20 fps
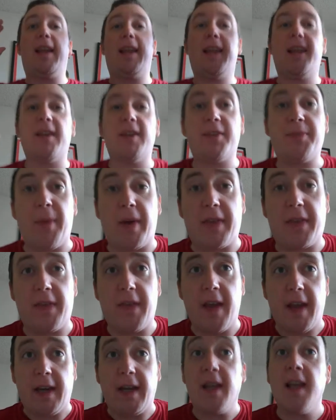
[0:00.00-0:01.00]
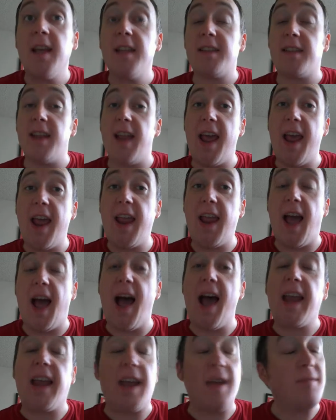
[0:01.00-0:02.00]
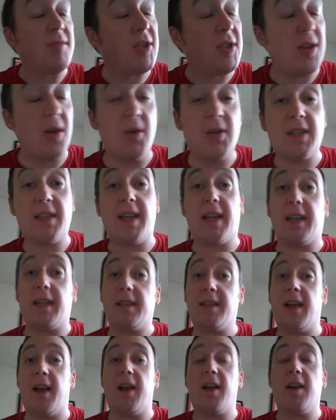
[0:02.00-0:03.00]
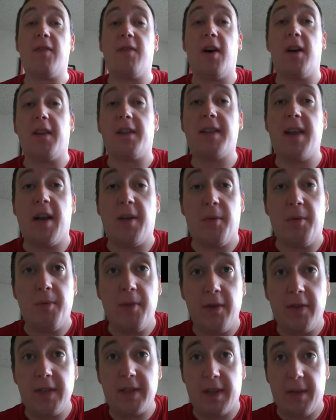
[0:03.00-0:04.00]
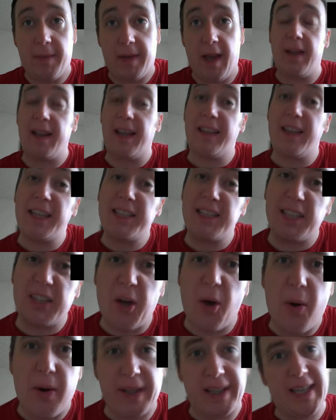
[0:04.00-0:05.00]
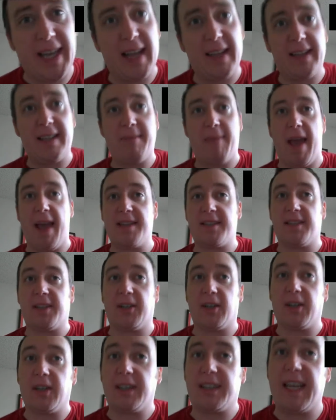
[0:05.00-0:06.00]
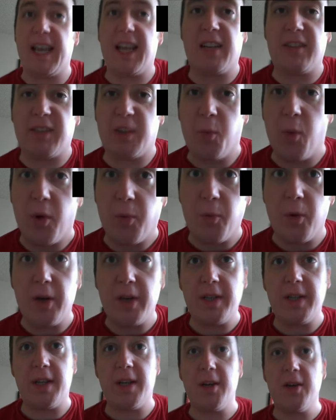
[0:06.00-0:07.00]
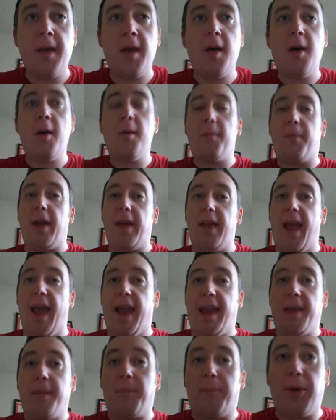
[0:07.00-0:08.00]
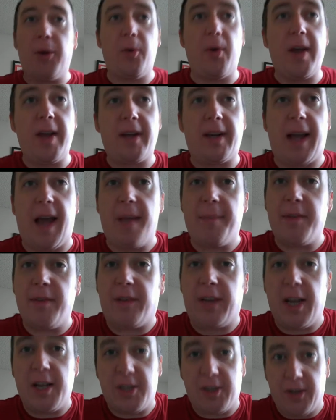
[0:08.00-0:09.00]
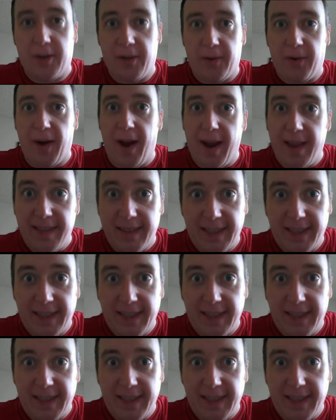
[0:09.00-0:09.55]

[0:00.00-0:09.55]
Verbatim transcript: Here's my thing. Today, I am so sick and tired of all the terrible movies coming out. I'd like to go on a killing massacre and kill everyone, wouldn't you? But hey, put away your copy of Catcher in the Rye and the